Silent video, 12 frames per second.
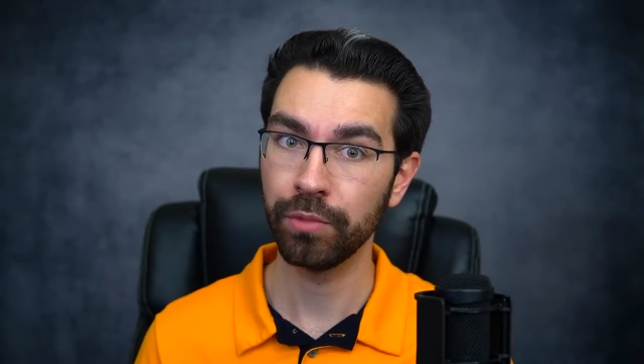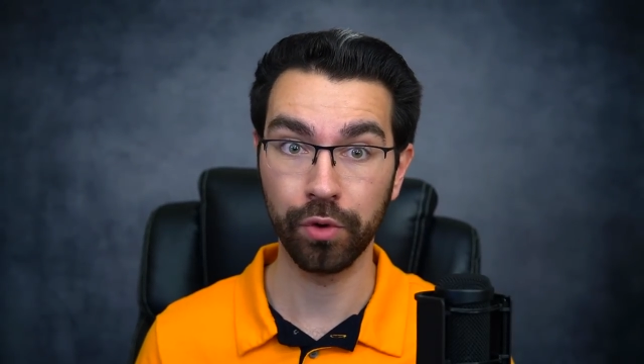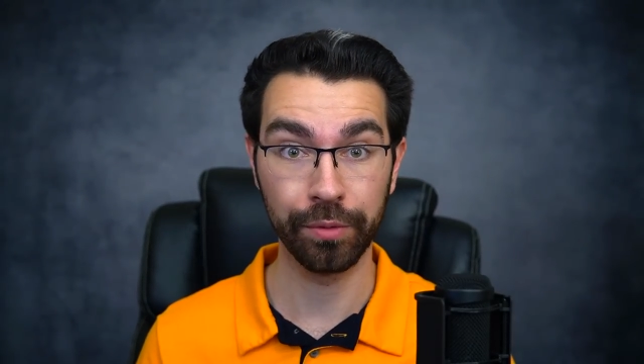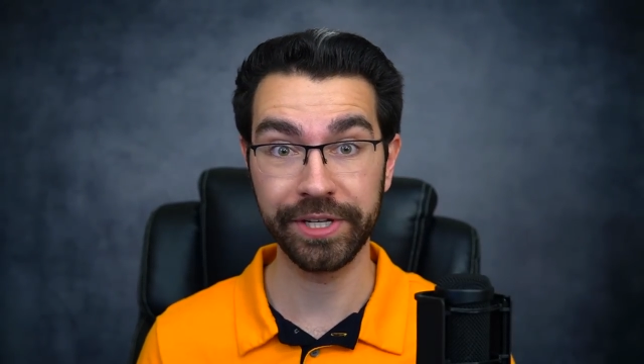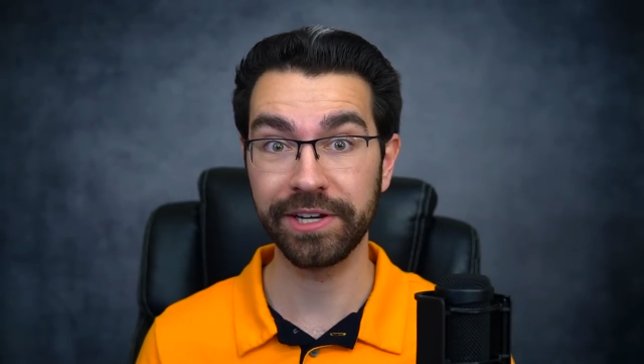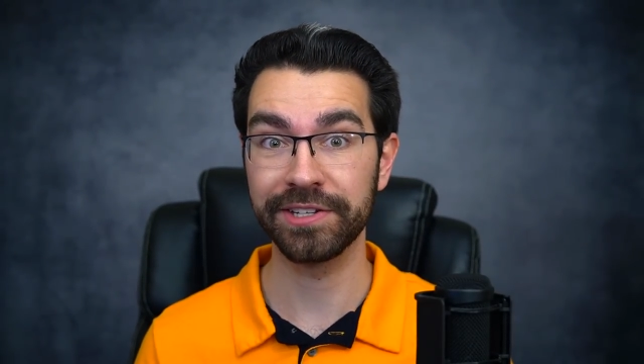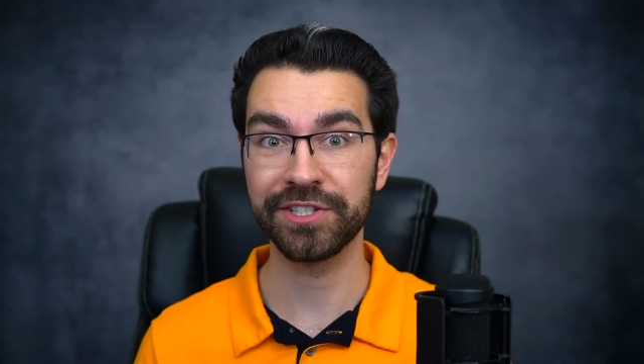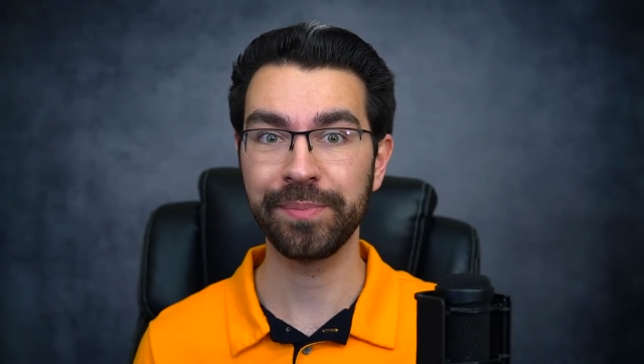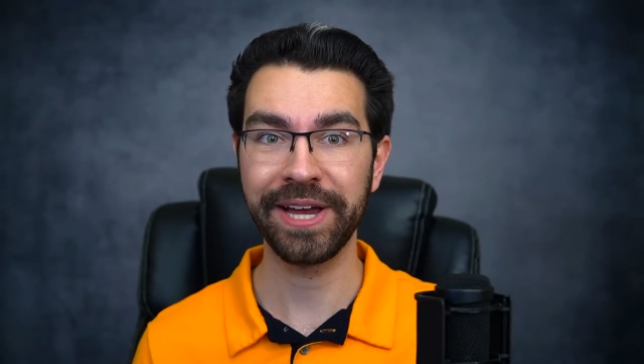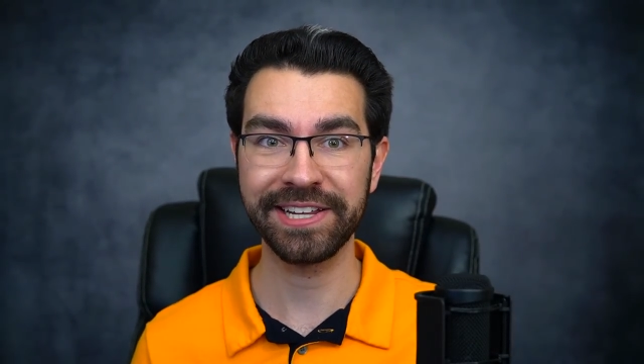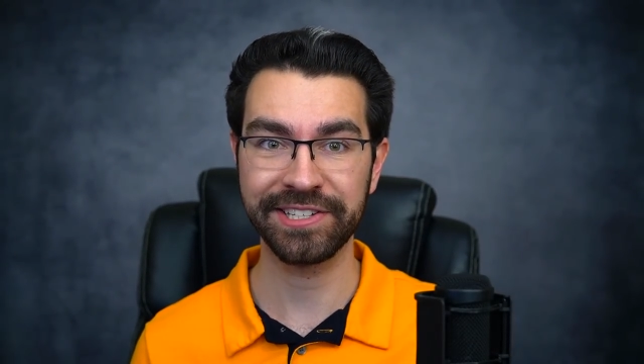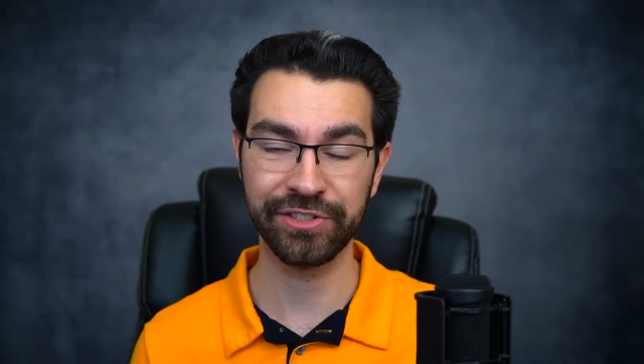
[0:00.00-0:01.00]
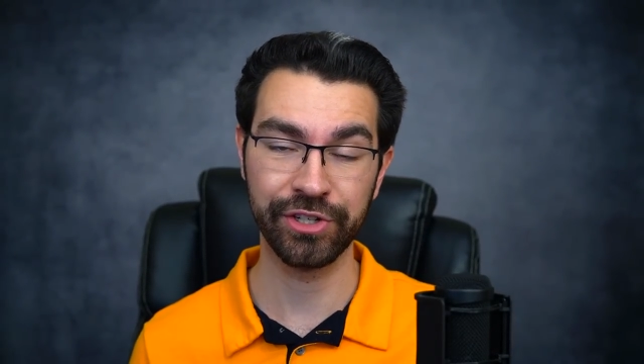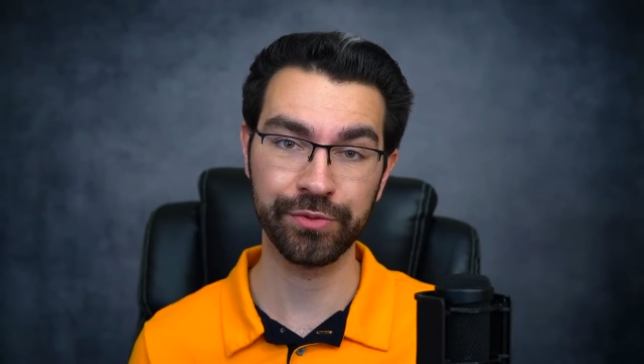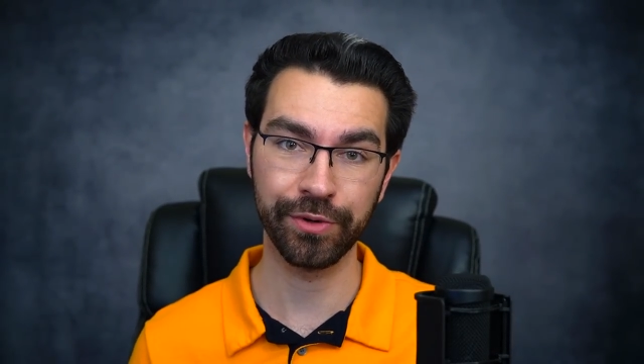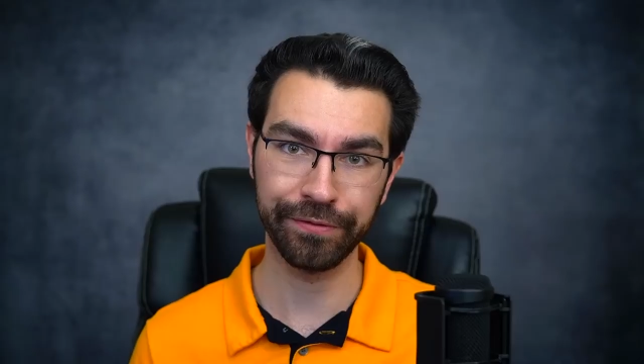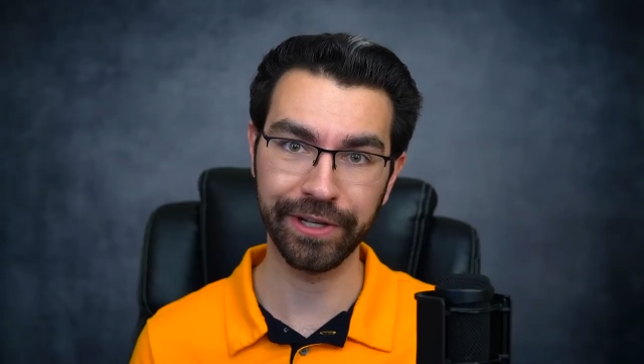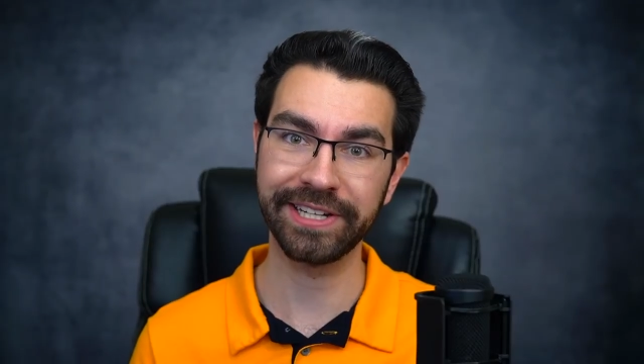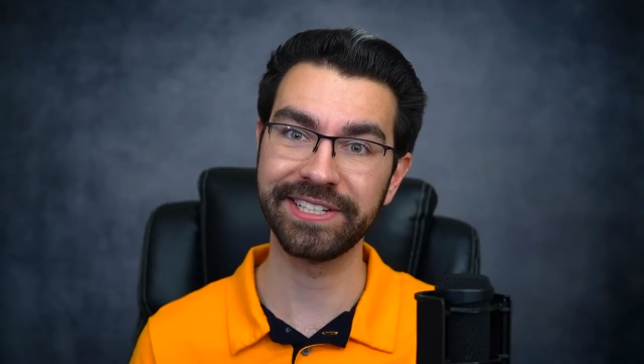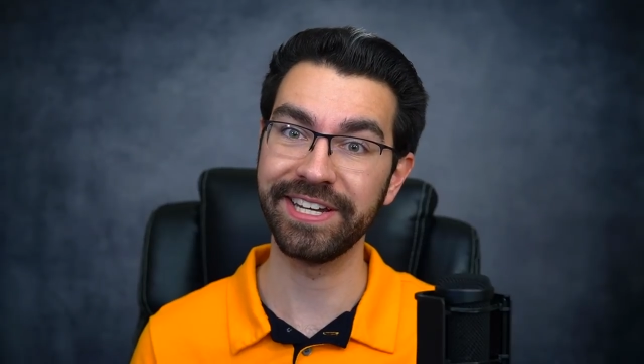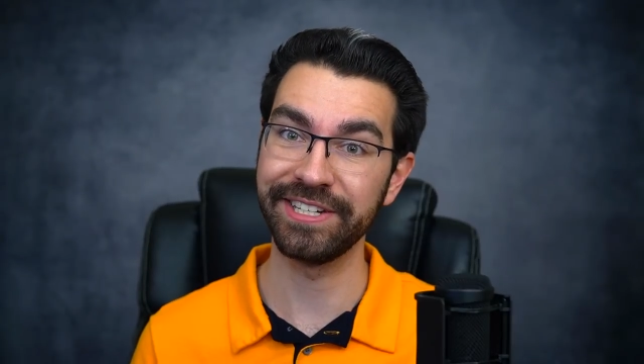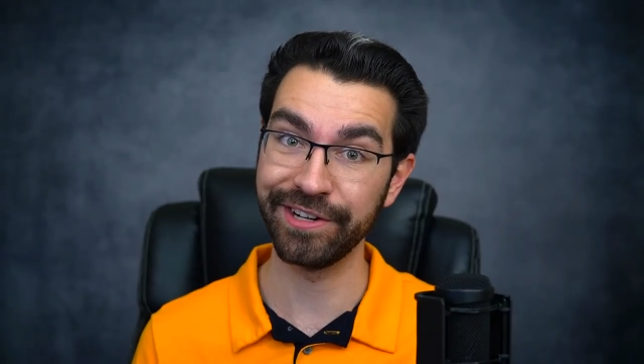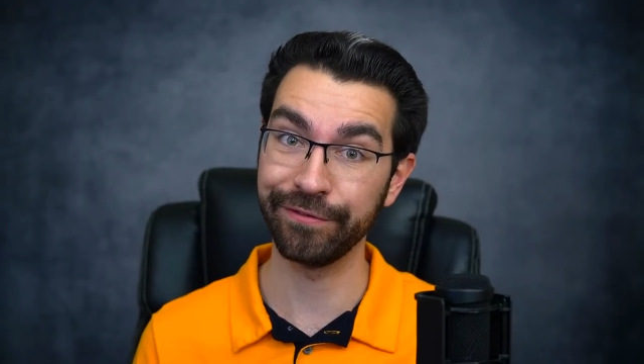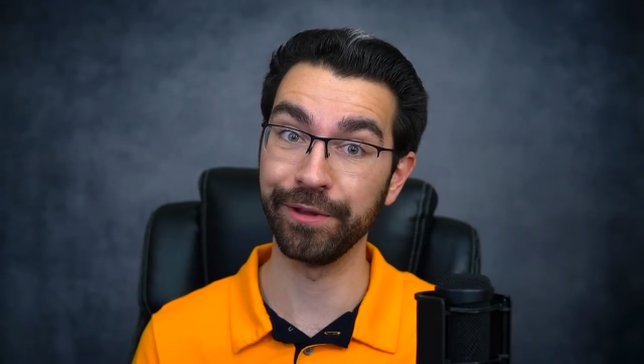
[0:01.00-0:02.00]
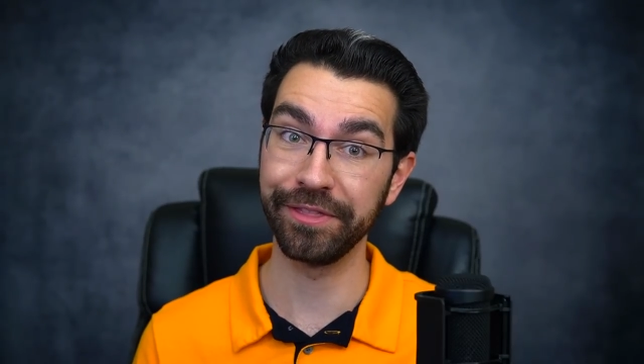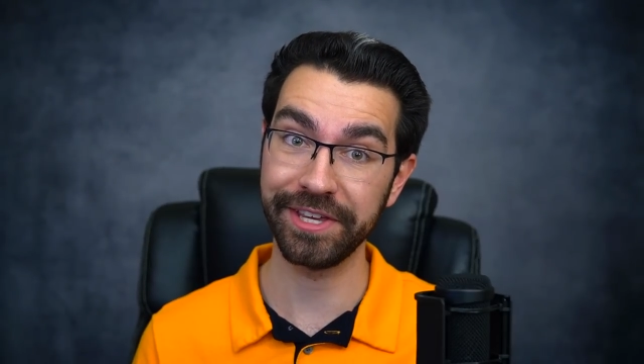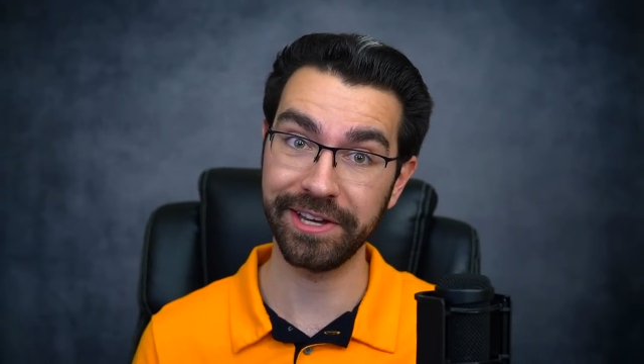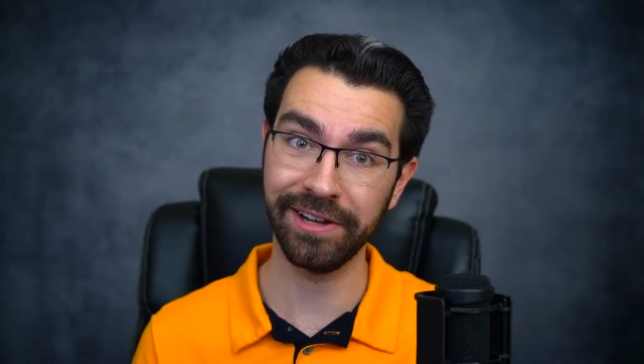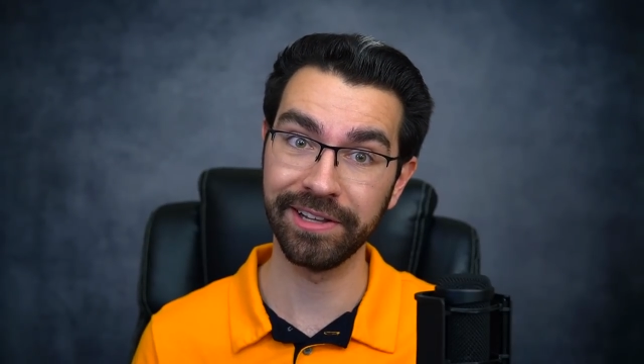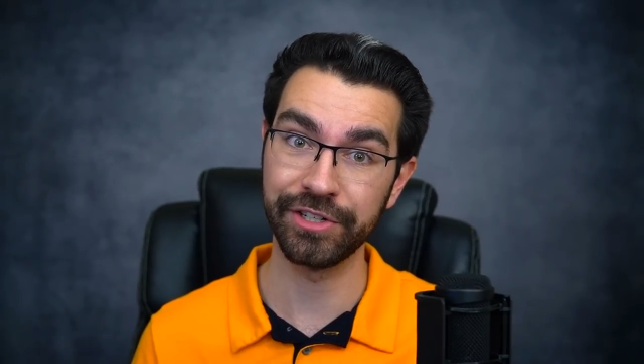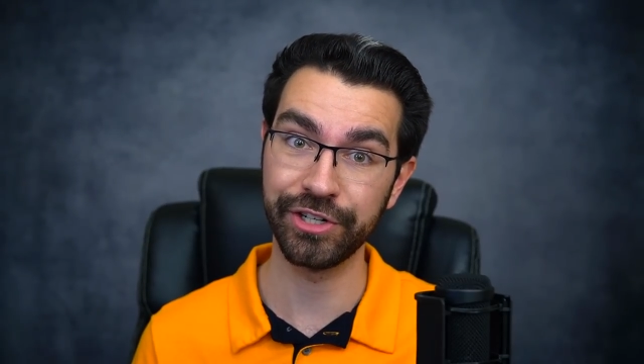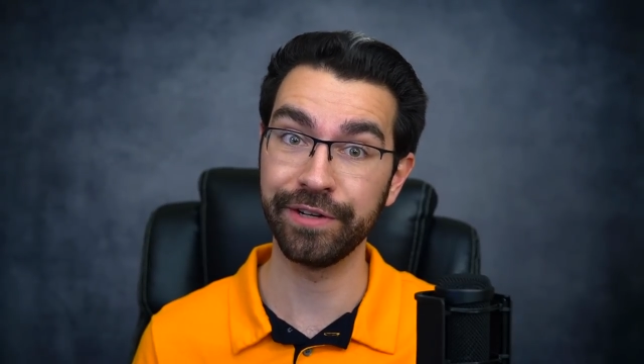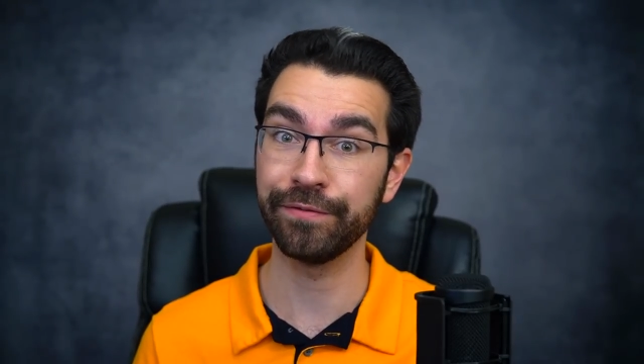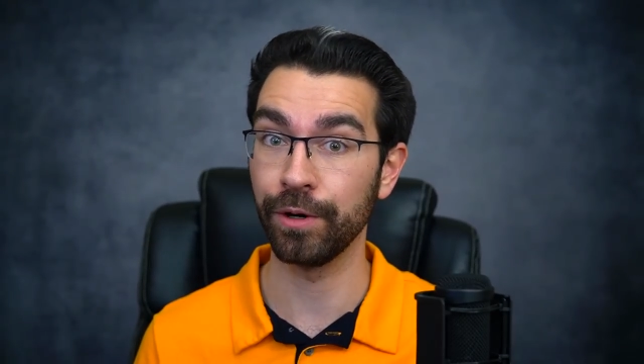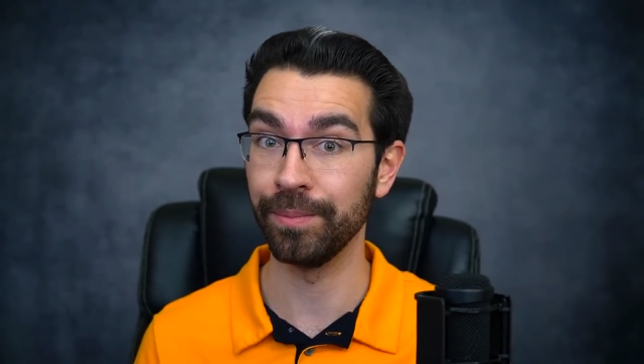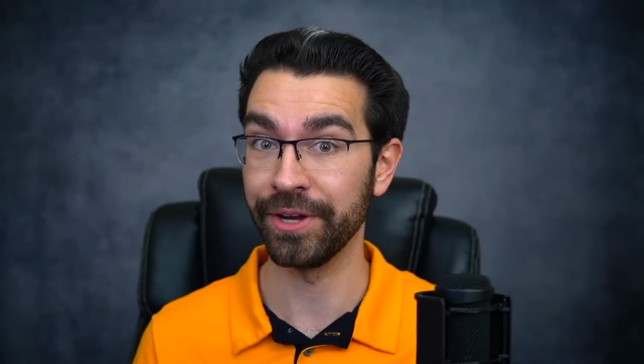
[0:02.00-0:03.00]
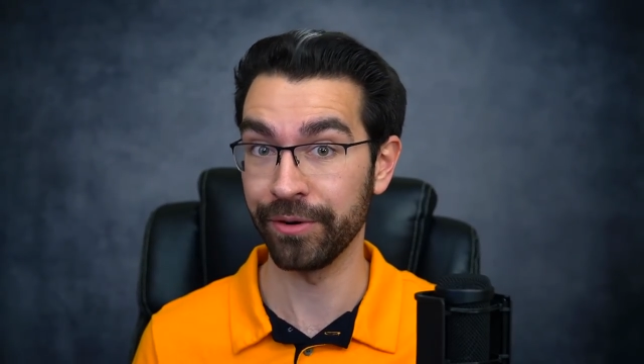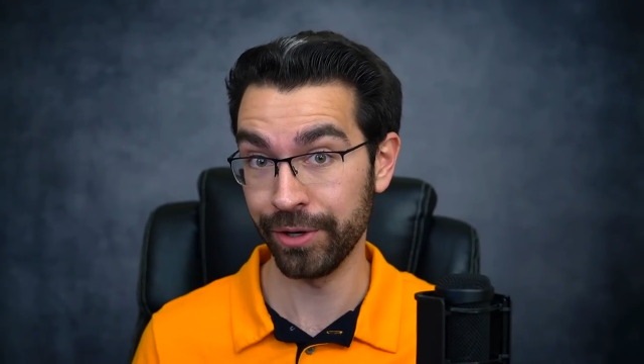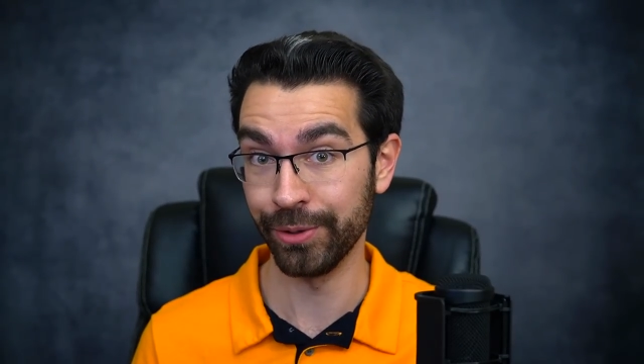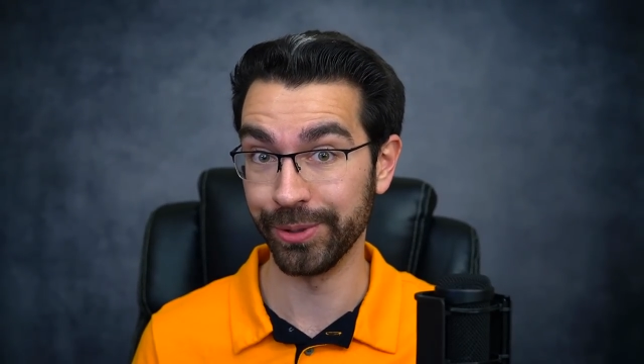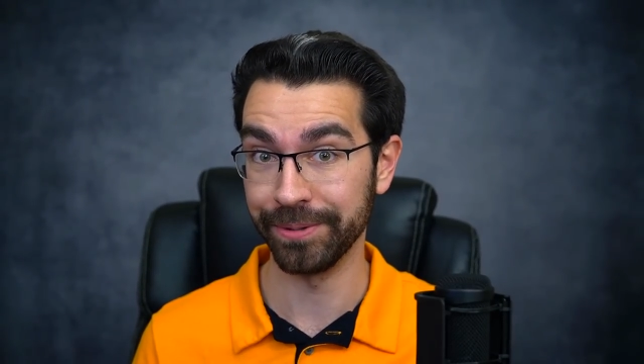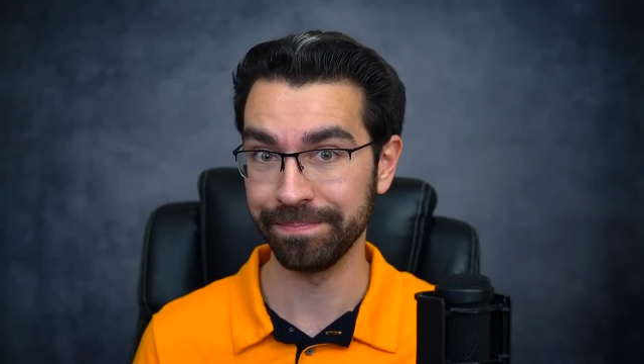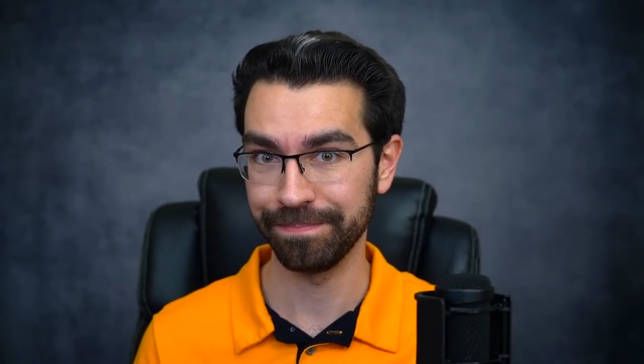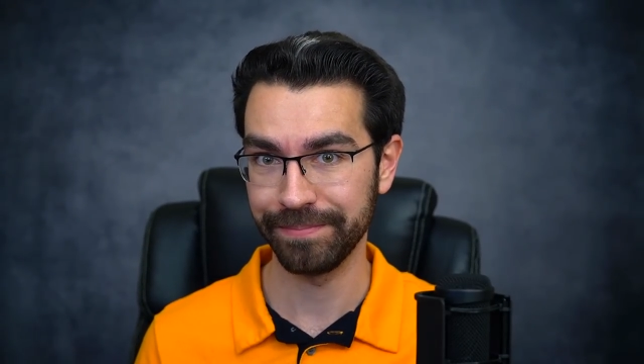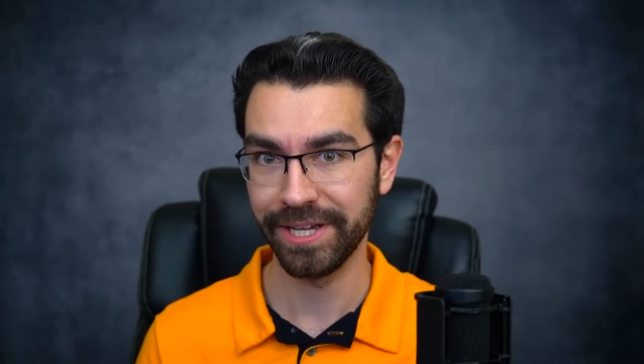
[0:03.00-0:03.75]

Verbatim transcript: or because the passages reflect a different theology from their own.